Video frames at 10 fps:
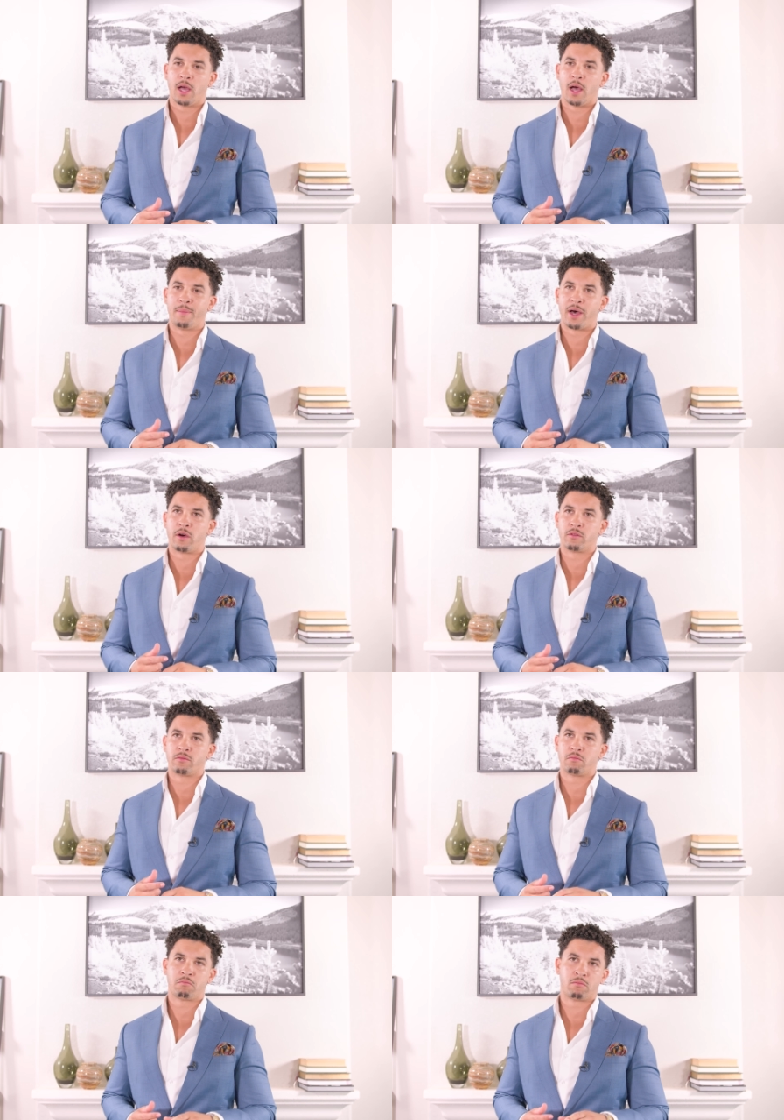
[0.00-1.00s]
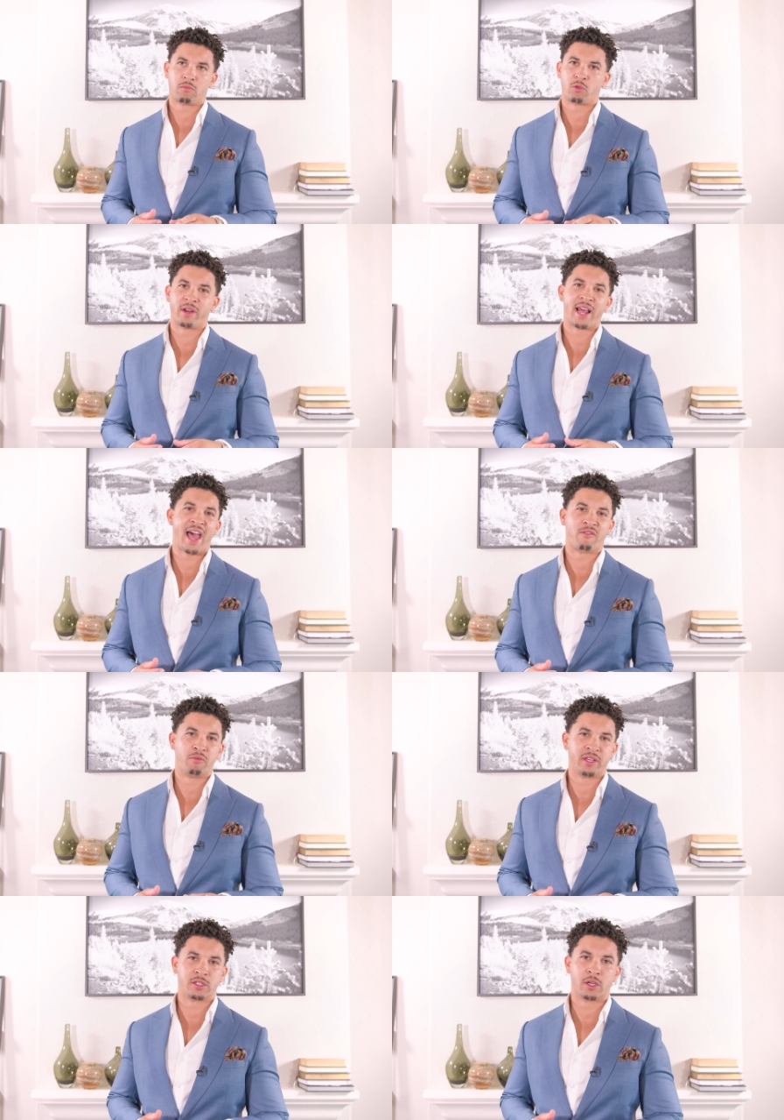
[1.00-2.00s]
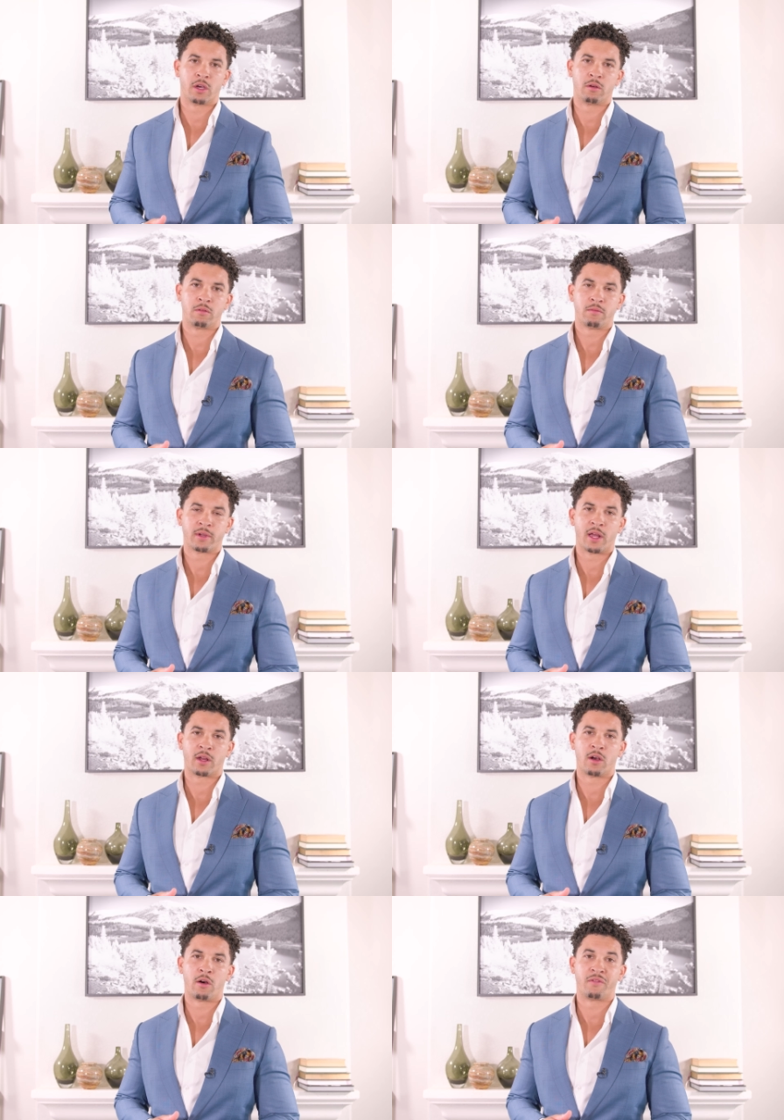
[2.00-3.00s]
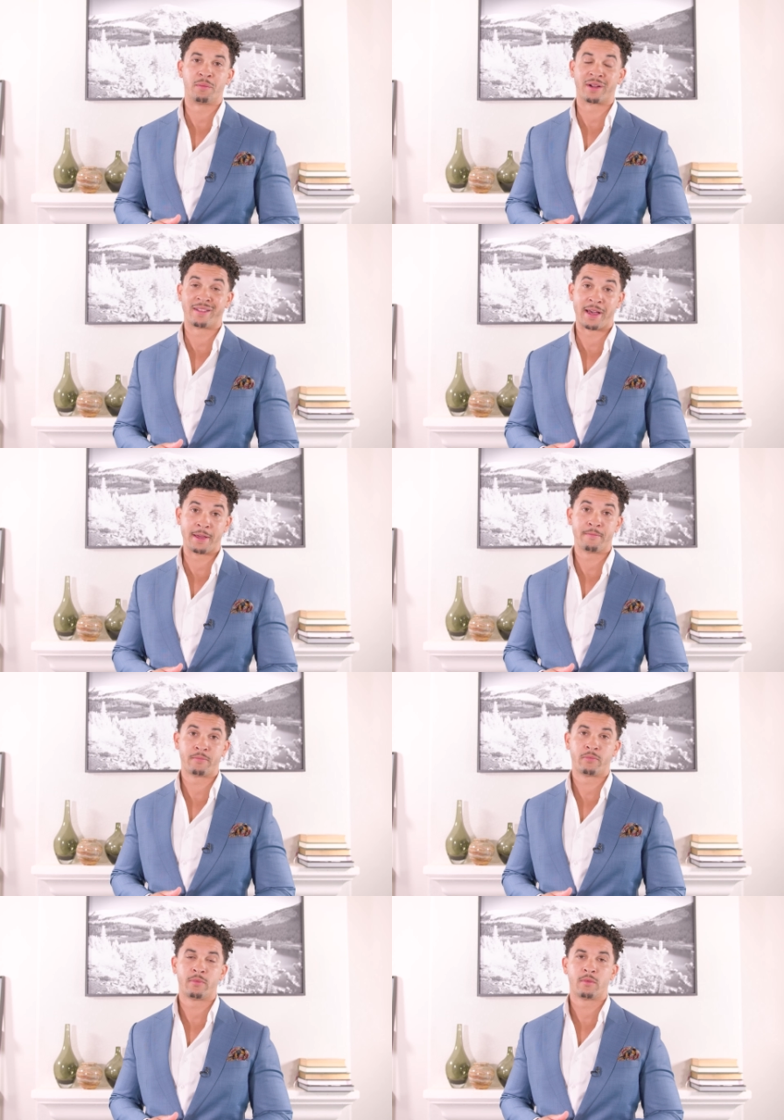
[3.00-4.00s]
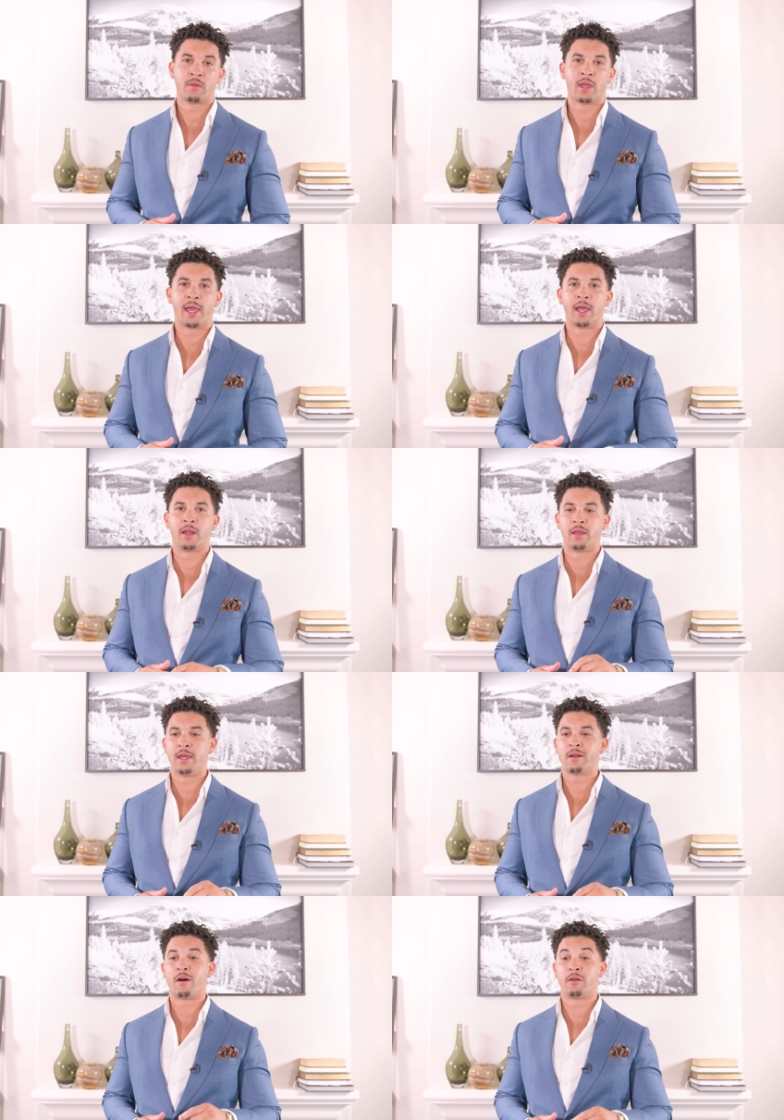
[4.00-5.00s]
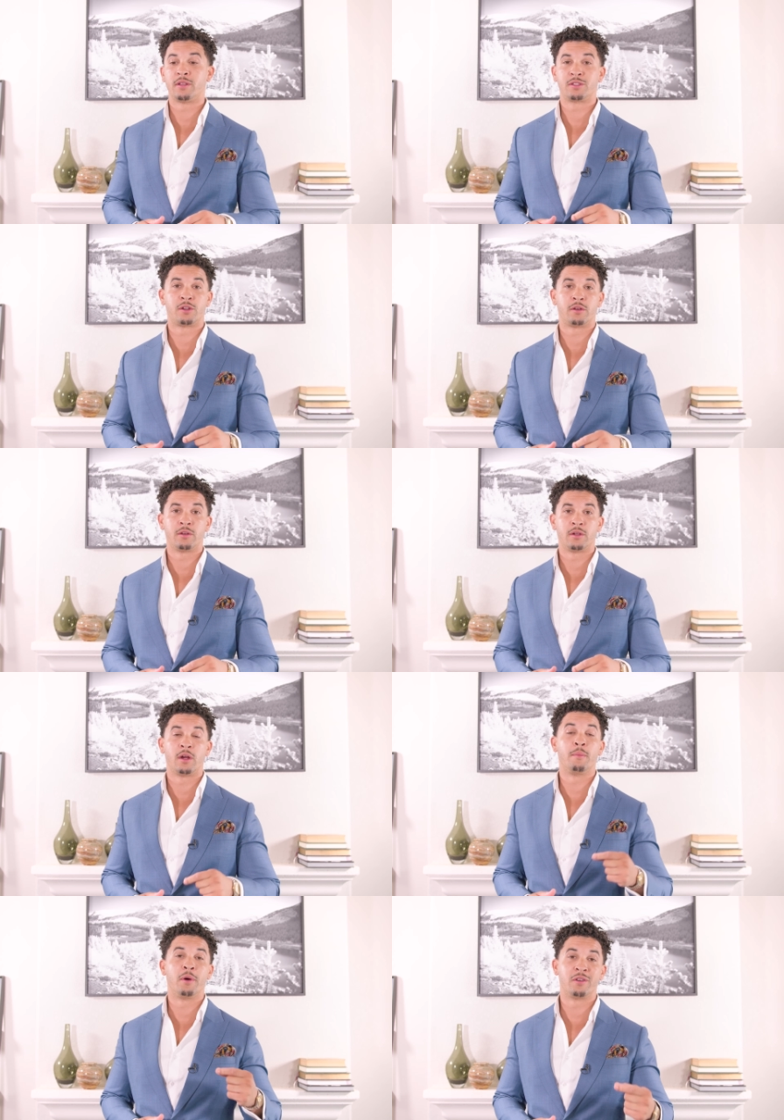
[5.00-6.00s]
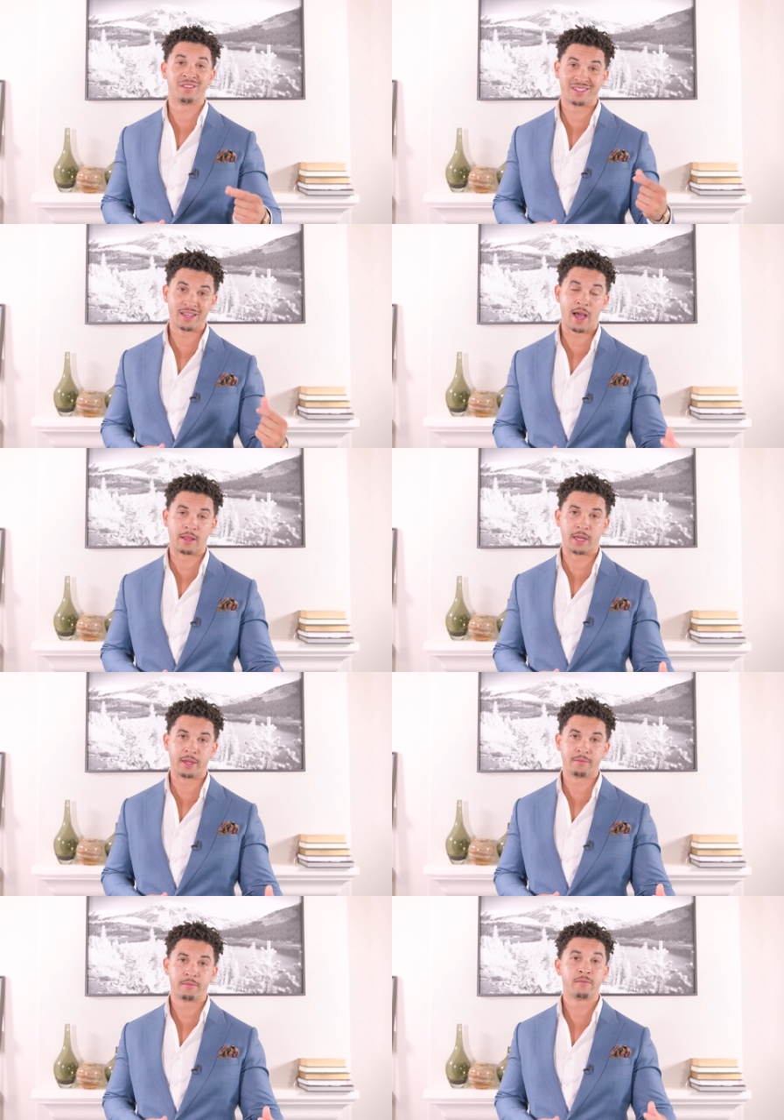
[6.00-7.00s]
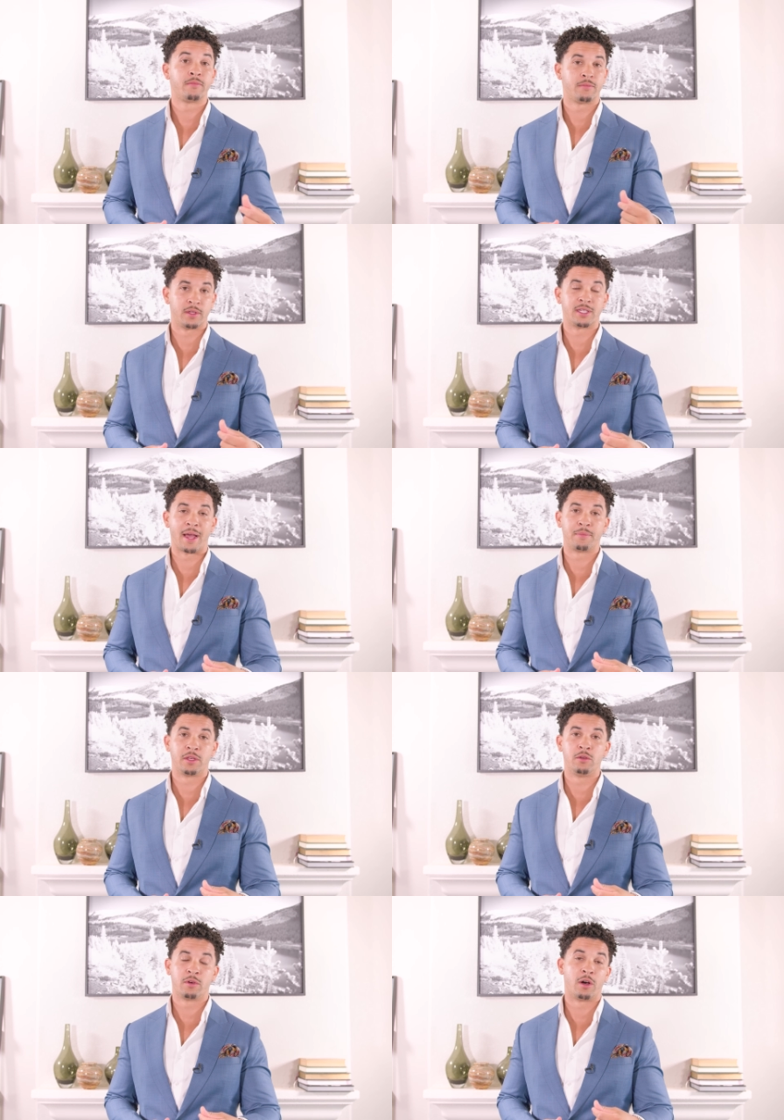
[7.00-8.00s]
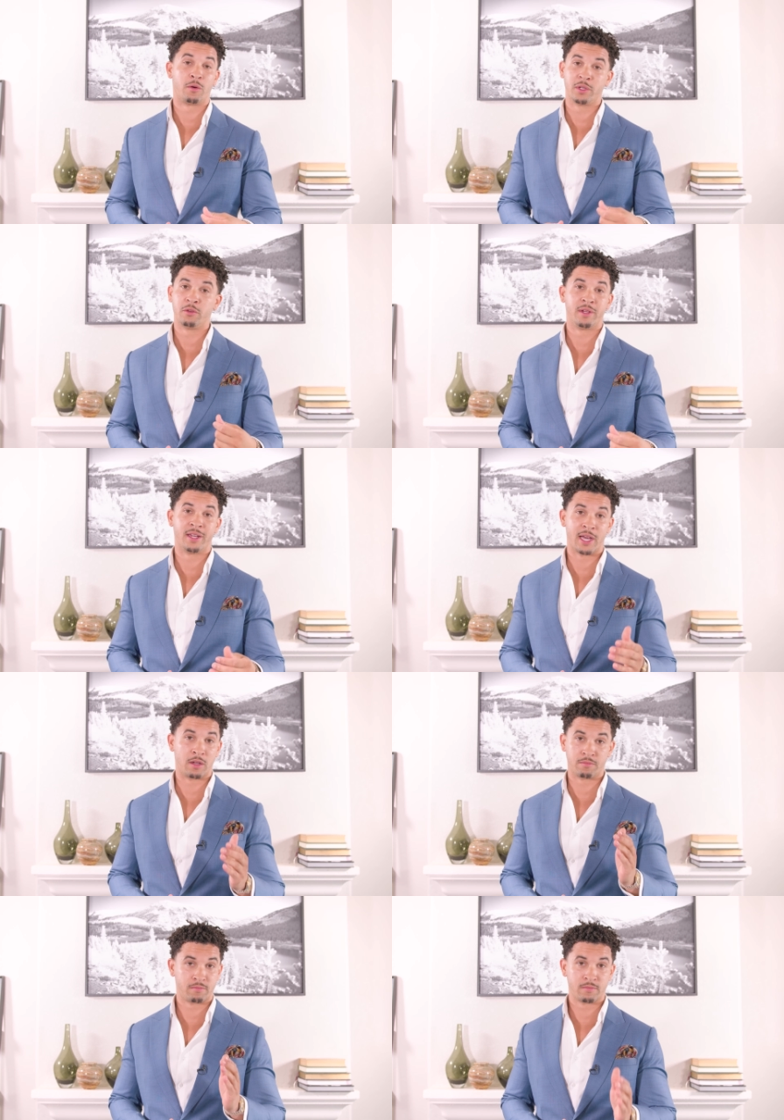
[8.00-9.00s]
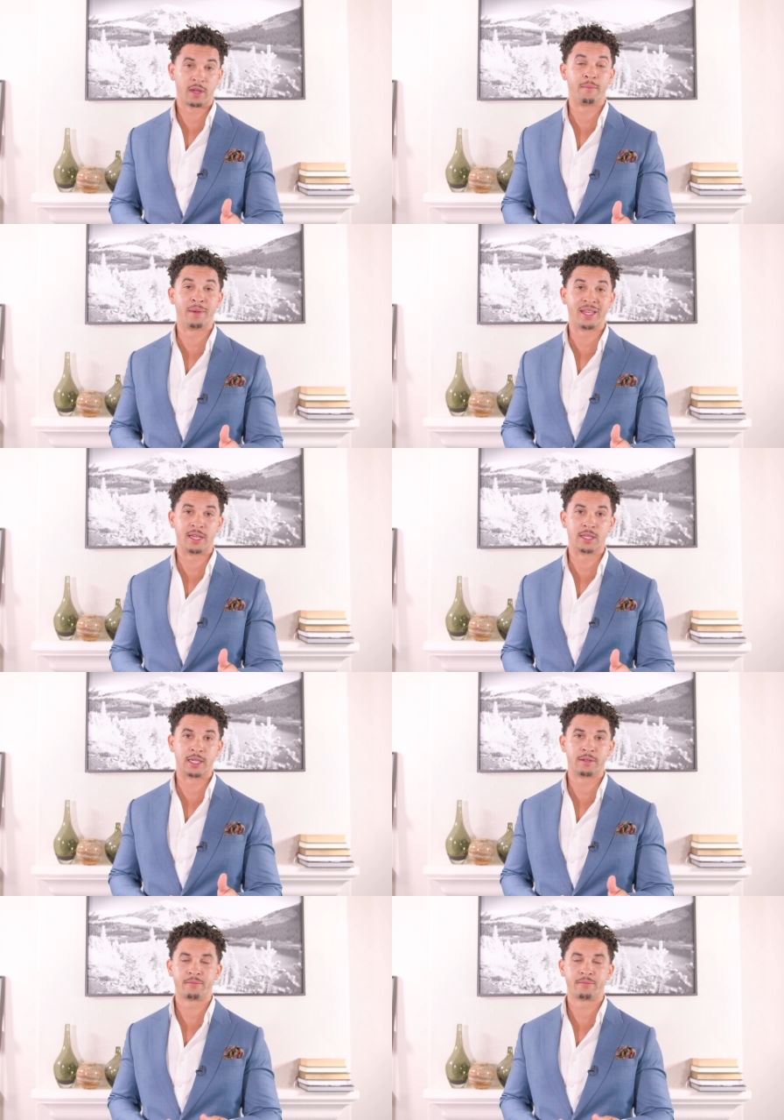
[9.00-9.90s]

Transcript: About three and a half weeks ago, got a call from a client, and he called a certain emergency hotline the type that you call when you need help immediately.